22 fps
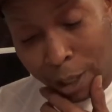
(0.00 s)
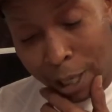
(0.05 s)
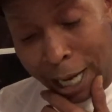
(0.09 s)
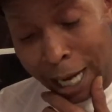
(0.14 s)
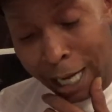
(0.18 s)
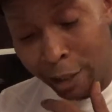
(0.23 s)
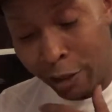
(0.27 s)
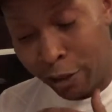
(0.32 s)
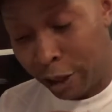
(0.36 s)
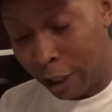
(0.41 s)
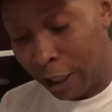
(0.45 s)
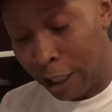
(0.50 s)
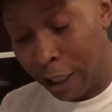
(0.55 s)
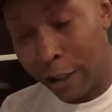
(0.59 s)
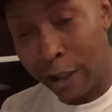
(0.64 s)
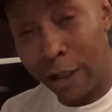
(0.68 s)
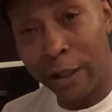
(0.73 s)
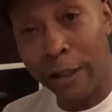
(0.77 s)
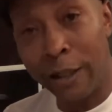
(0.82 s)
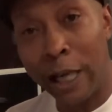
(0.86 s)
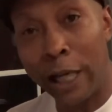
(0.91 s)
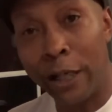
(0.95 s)
I used to get
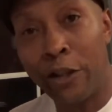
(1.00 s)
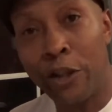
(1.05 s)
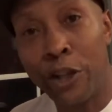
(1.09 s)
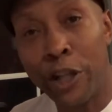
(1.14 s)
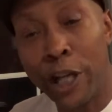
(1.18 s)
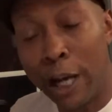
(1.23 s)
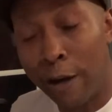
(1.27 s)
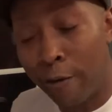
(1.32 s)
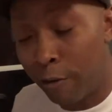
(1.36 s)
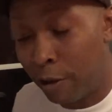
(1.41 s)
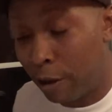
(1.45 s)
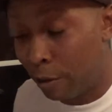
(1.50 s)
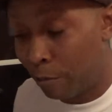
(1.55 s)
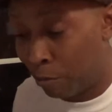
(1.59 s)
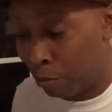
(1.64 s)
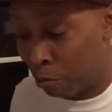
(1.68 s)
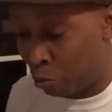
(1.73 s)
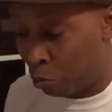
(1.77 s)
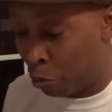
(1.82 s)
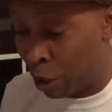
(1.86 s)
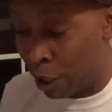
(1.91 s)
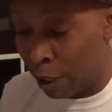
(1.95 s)
the dictionary,
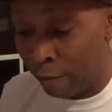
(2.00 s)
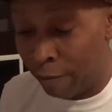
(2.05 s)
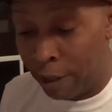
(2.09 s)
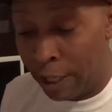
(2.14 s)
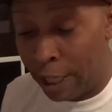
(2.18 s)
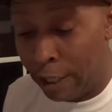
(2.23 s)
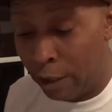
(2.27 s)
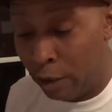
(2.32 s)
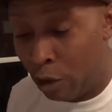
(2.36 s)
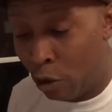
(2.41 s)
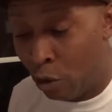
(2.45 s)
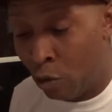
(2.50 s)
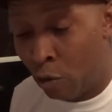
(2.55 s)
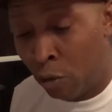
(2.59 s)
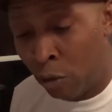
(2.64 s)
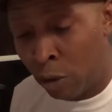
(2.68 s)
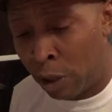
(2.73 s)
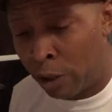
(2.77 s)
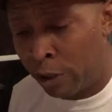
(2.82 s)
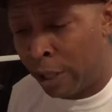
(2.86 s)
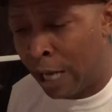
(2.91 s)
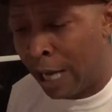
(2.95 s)
whatever they do,
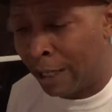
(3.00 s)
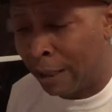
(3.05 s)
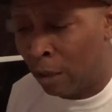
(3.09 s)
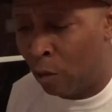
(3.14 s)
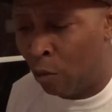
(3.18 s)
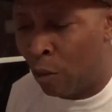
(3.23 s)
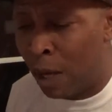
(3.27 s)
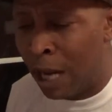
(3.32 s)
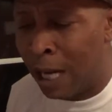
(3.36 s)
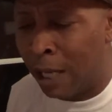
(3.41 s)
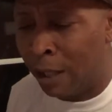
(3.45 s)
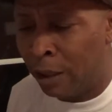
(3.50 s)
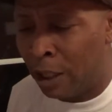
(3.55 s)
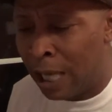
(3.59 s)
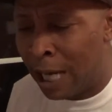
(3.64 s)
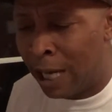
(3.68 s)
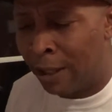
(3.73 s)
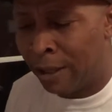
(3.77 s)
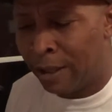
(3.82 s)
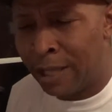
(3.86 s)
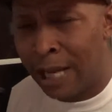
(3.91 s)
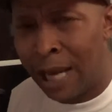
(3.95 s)
because after a while you
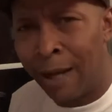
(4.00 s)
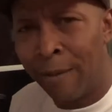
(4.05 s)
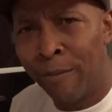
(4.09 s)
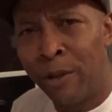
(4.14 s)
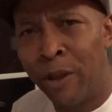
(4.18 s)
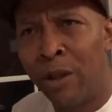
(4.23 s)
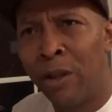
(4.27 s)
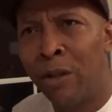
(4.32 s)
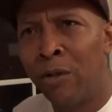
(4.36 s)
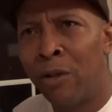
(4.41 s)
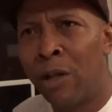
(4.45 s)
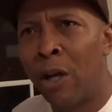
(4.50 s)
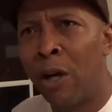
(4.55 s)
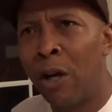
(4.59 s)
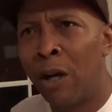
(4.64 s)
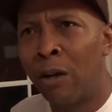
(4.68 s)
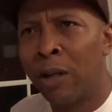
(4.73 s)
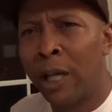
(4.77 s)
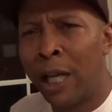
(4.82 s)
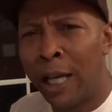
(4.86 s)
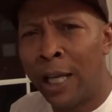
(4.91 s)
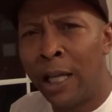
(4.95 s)
gotta stop. You know,
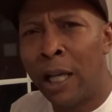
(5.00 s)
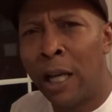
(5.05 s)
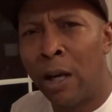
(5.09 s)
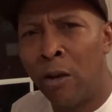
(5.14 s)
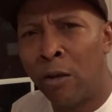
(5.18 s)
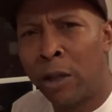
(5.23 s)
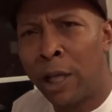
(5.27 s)
okay.